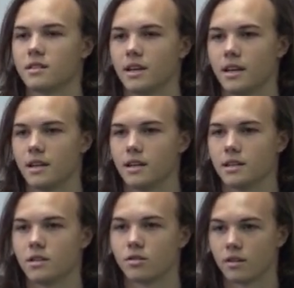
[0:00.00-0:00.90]

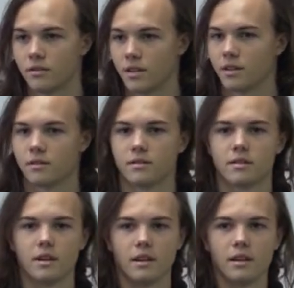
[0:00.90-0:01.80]
and
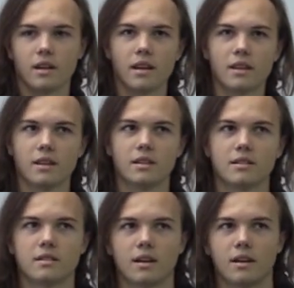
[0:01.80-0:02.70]
derivatives, and
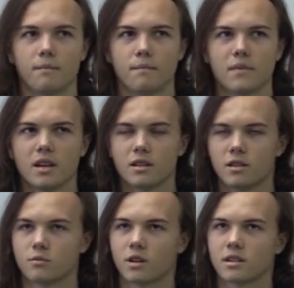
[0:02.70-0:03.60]
these
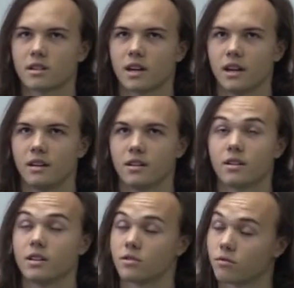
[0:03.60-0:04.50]
words
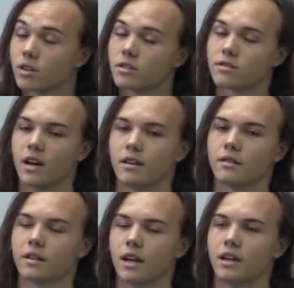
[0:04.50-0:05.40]
or these roots
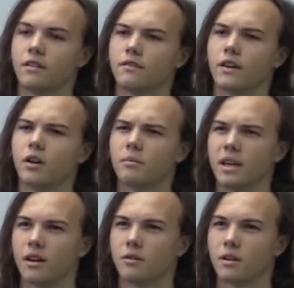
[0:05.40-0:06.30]
rather, kind of help
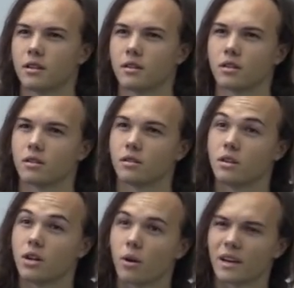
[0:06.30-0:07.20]
me out with
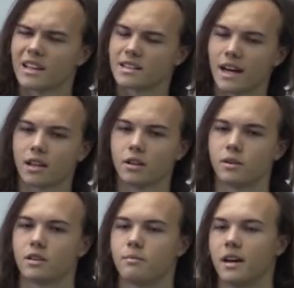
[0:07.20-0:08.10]
knowing exactly
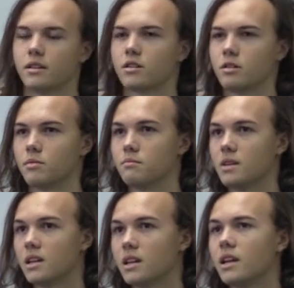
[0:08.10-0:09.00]
what the math terms
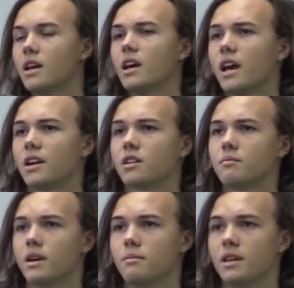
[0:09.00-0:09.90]
mean, and could
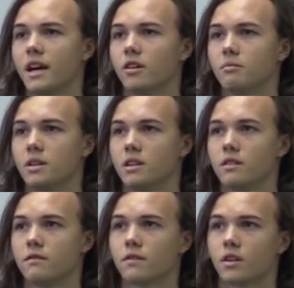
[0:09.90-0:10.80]
maybe help
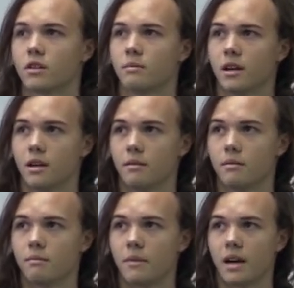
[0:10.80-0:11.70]
me further my
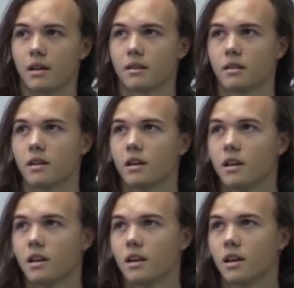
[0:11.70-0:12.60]
math
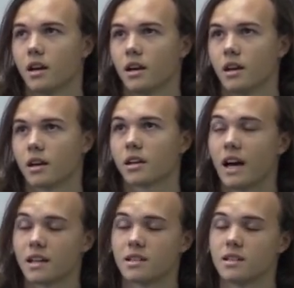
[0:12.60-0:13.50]

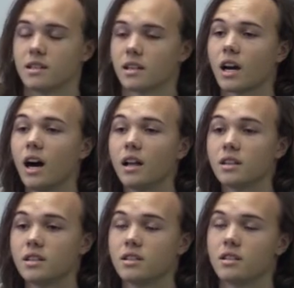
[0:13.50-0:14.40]
classes in
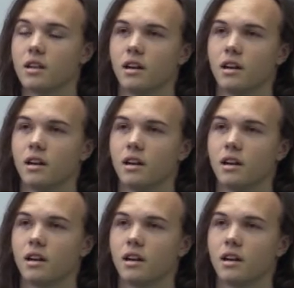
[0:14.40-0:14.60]
college,